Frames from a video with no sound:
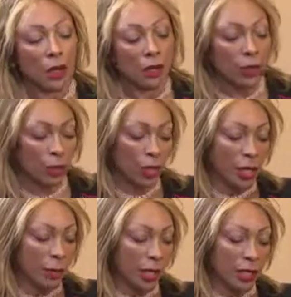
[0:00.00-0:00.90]
When you're
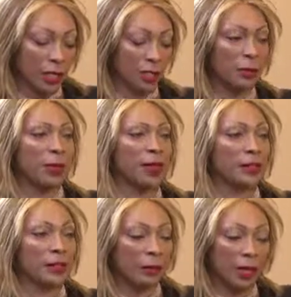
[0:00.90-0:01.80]
talking about the
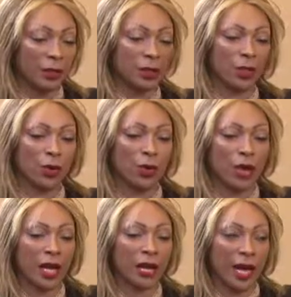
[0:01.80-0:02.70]
enterprise, it's about the
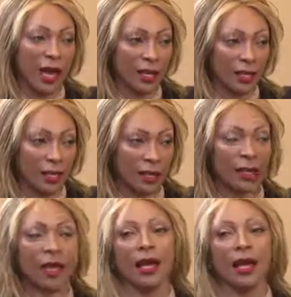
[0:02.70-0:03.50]
owner dying.